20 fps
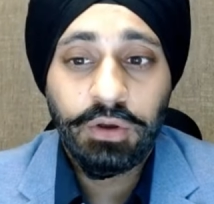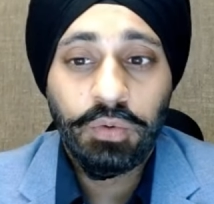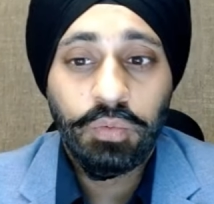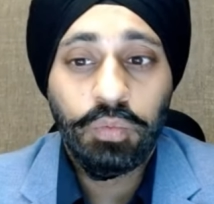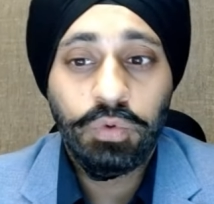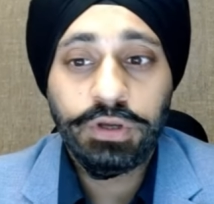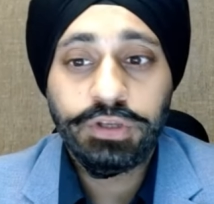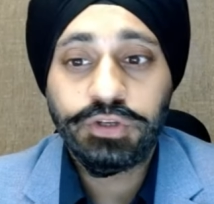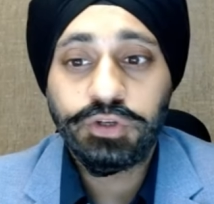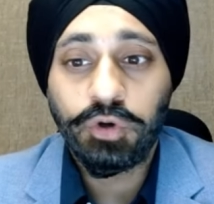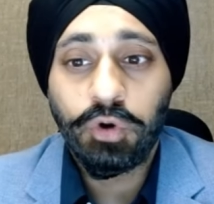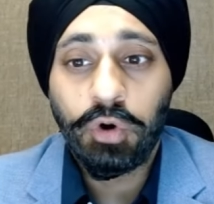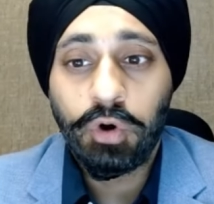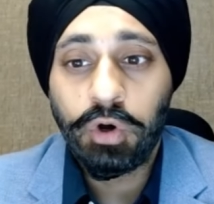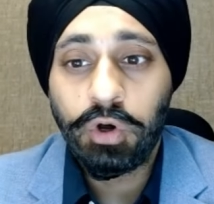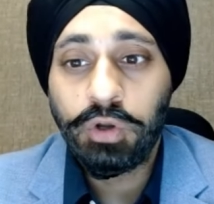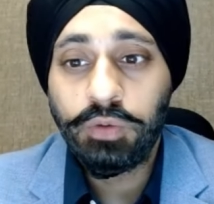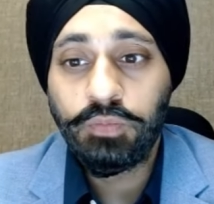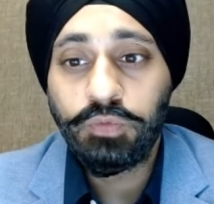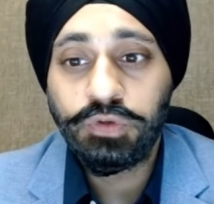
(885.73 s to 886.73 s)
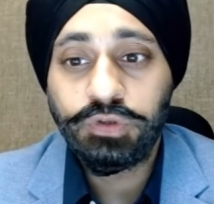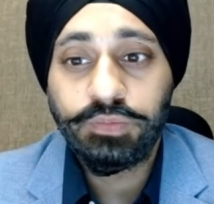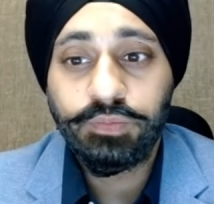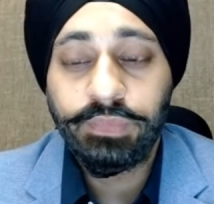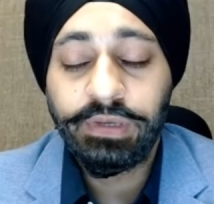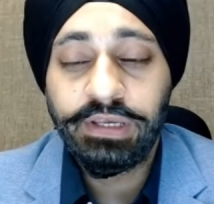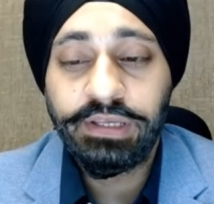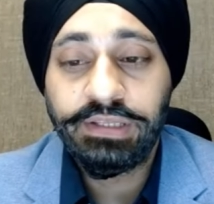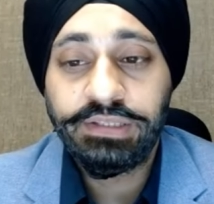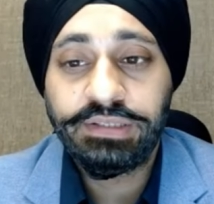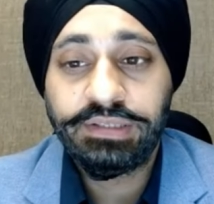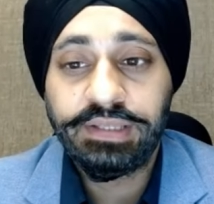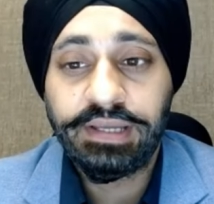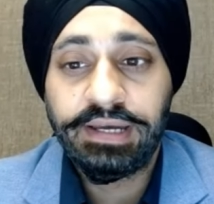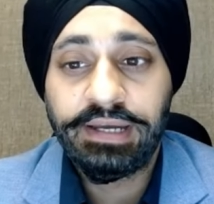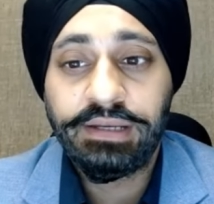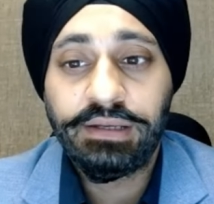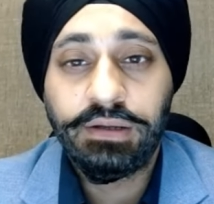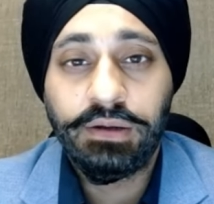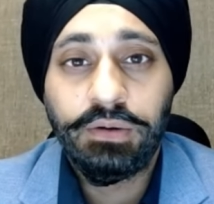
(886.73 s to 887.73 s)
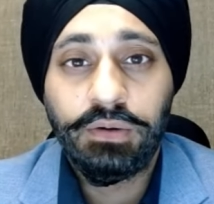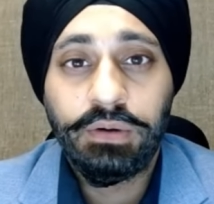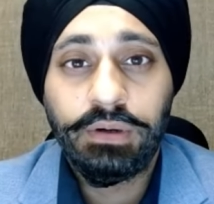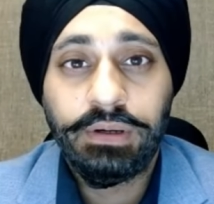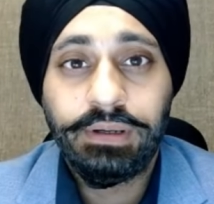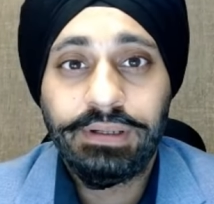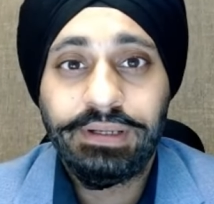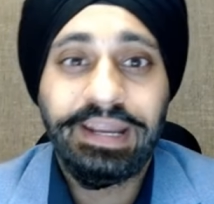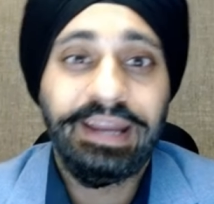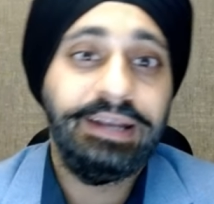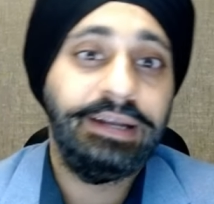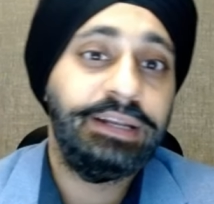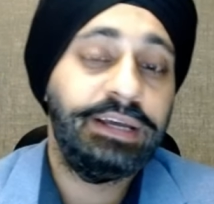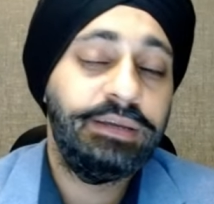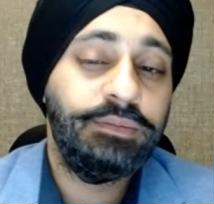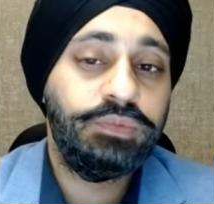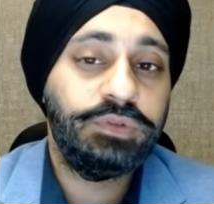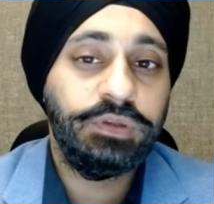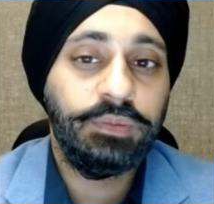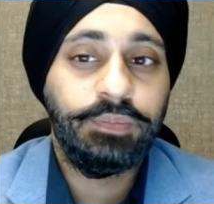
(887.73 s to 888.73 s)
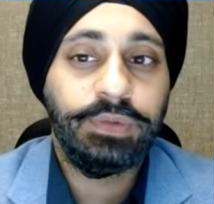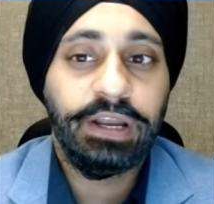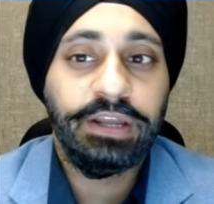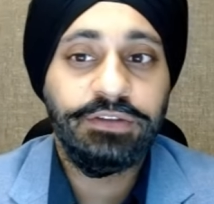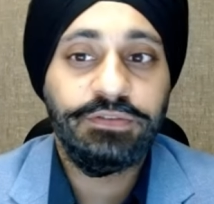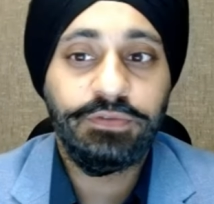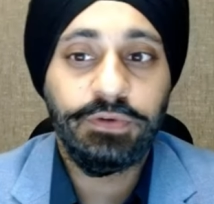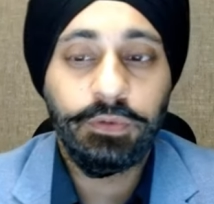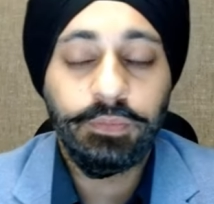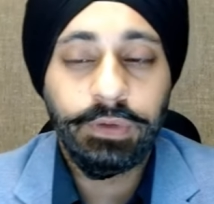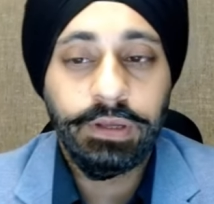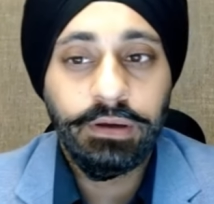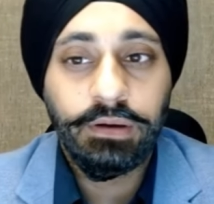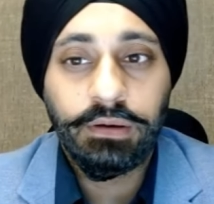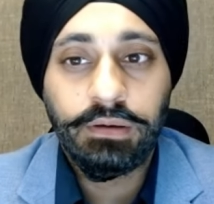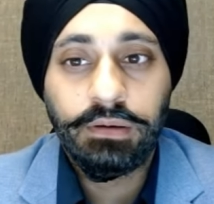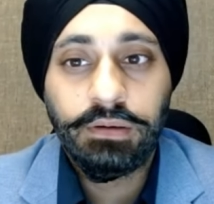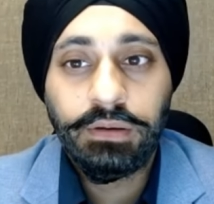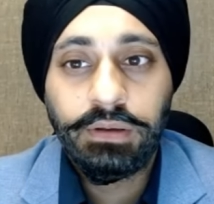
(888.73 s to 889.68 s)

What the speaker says: which almost means that 10 times the price from here,